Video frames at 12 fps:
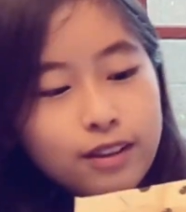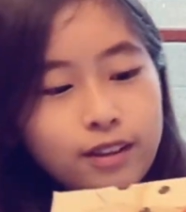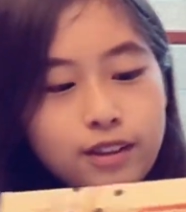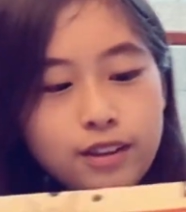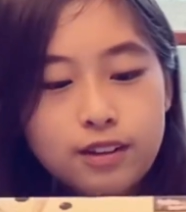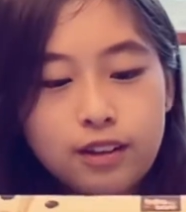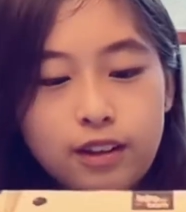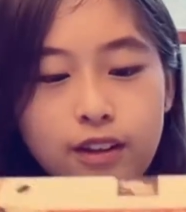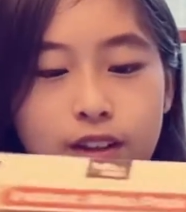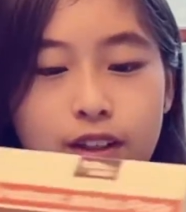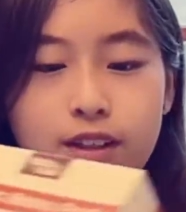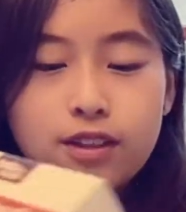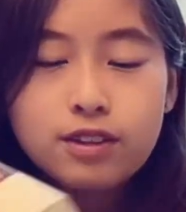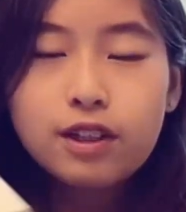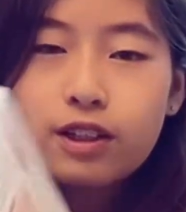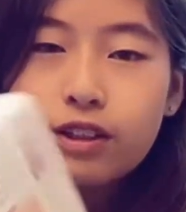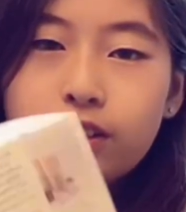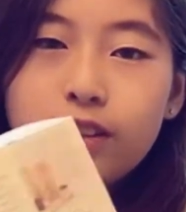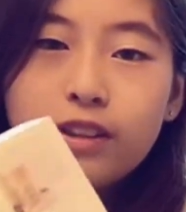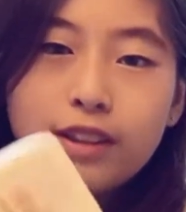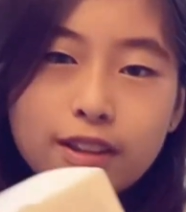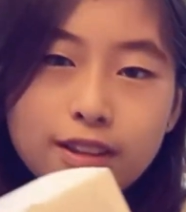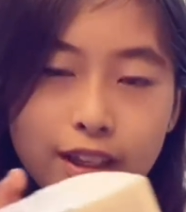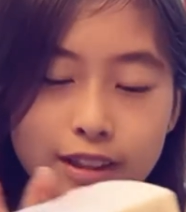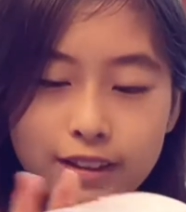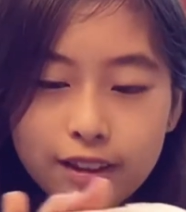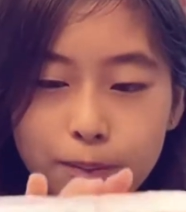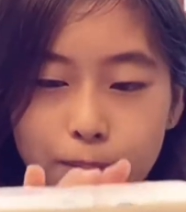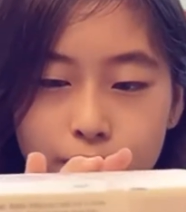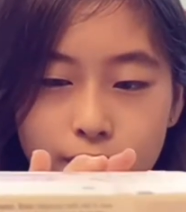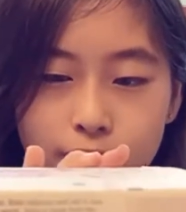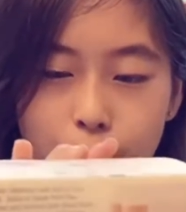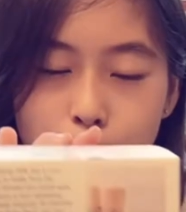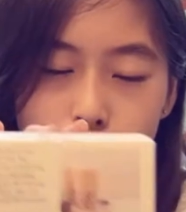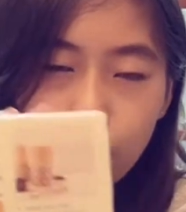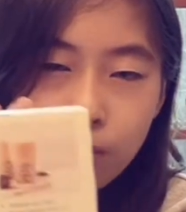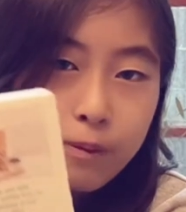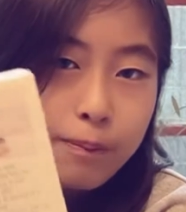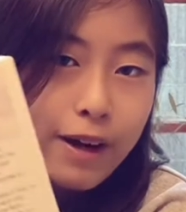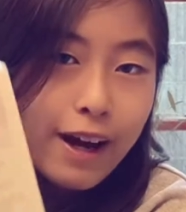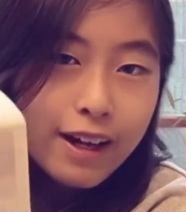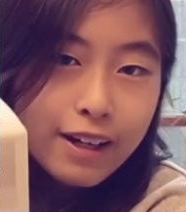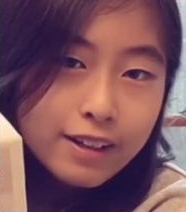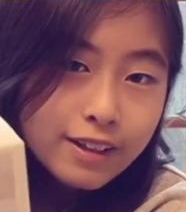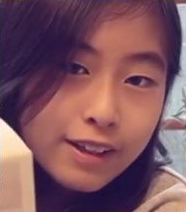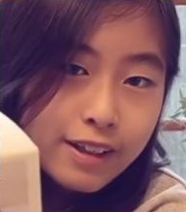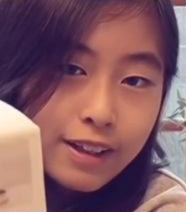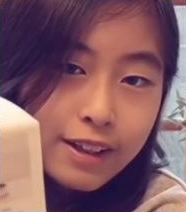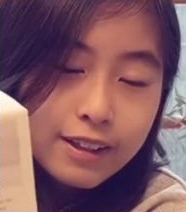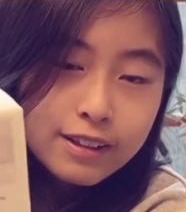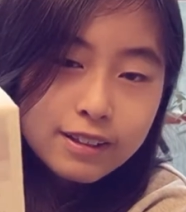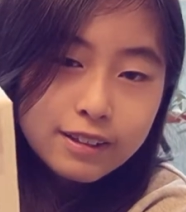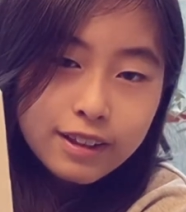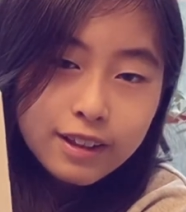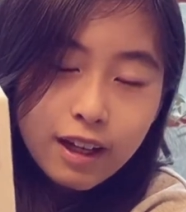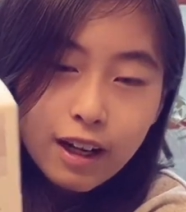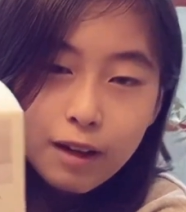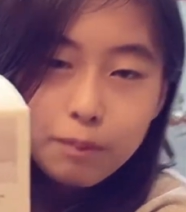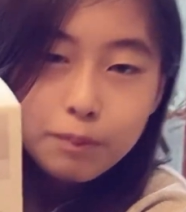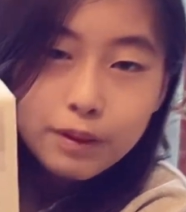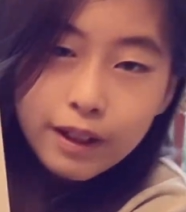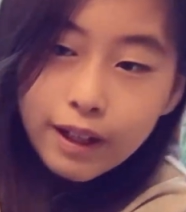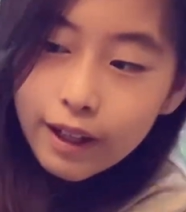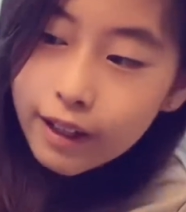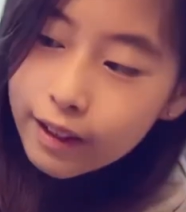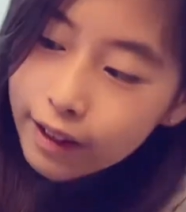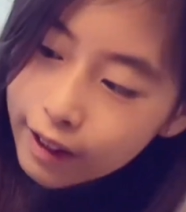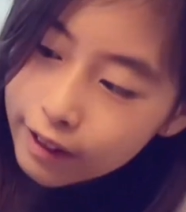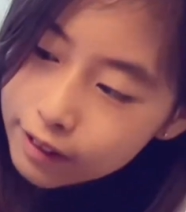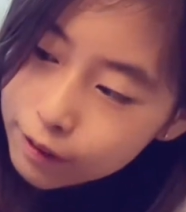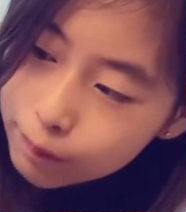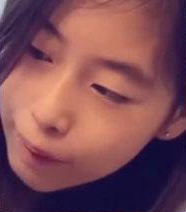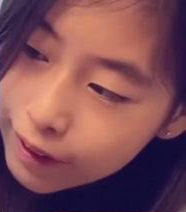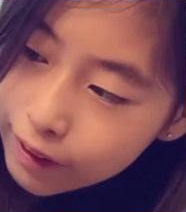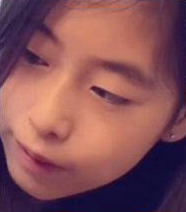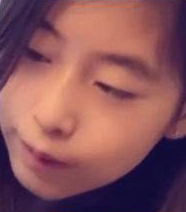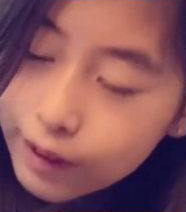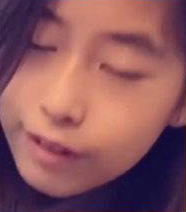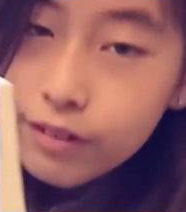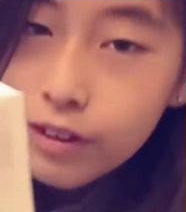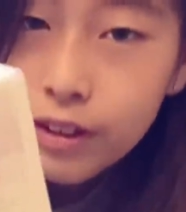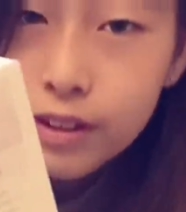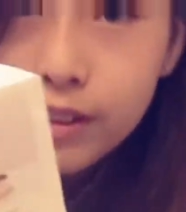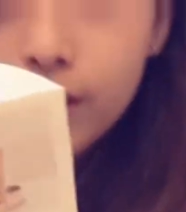So in the instructions it says that you put the boba pack into a cup and then you microwave it.